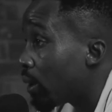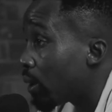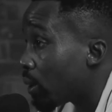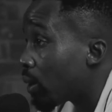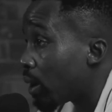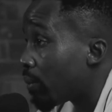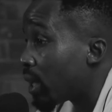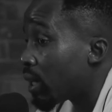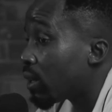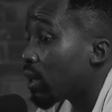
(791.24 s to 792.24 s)
You know what I
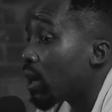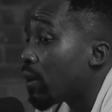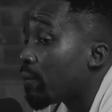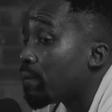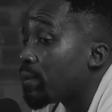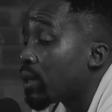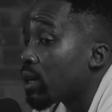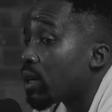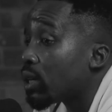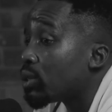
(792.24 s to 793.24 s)
mean?
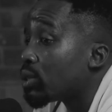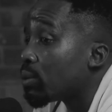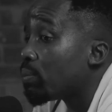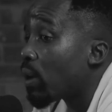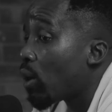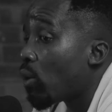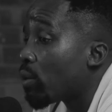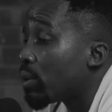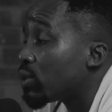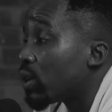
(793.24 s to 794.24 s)
And by all
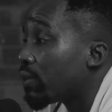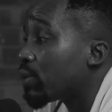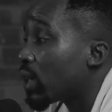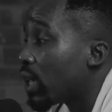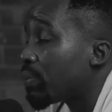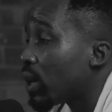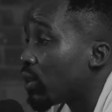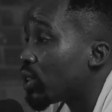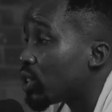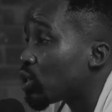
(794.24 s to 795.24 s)
means, you have to keep that
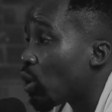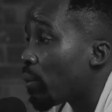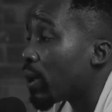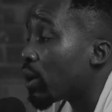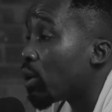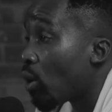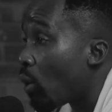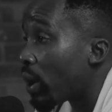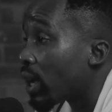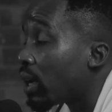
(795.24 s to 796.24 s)
relationship
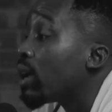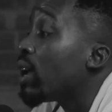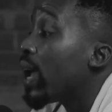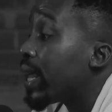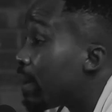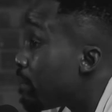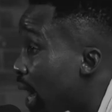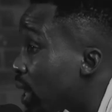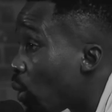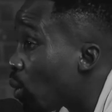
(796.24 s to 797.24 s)
going. And the
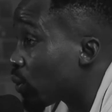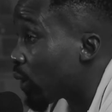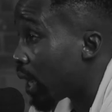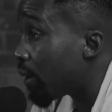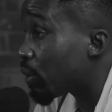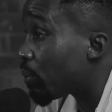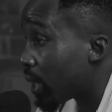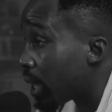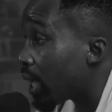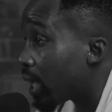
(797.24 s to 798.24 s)
mother also have to be
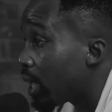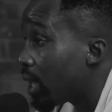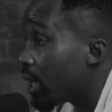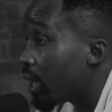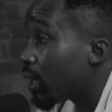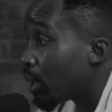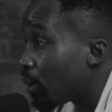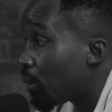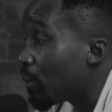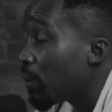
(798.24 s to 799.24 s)
there. You
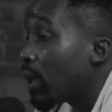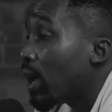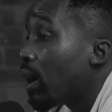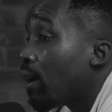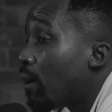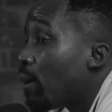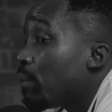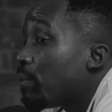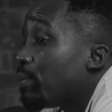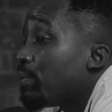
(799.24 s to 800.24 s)
know?
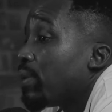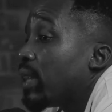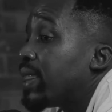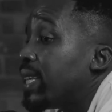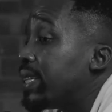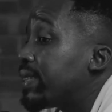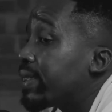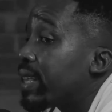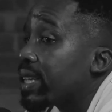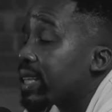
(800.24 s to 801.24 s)
These
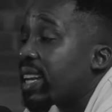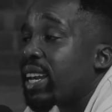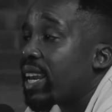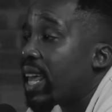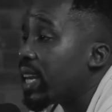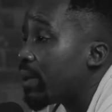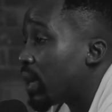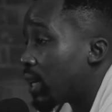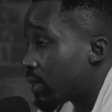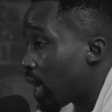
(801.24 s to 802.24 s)
things, I didn't learn them
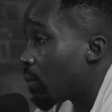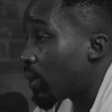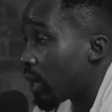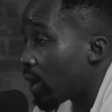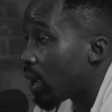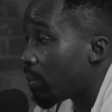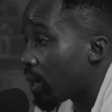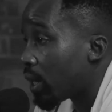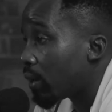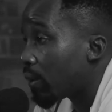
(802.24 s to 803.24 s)
at the time when they're
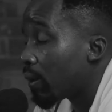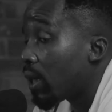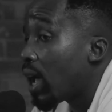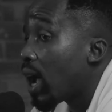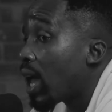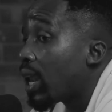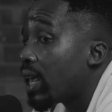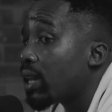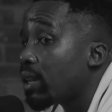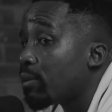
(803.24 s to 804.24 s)
happening. I
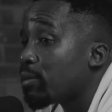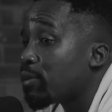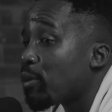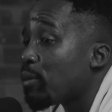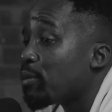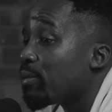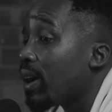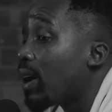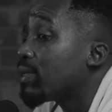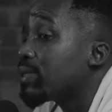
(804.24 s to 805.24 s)
learned them from,
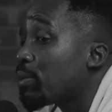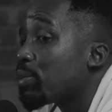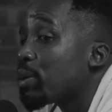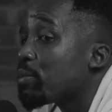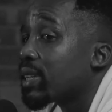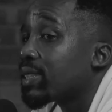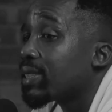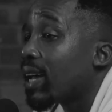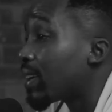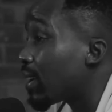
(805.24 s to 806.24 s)
I would say pretty much,
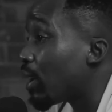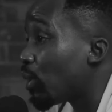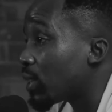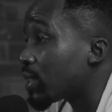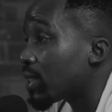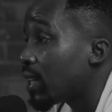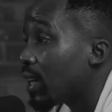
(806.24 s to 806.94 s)
I read a lot.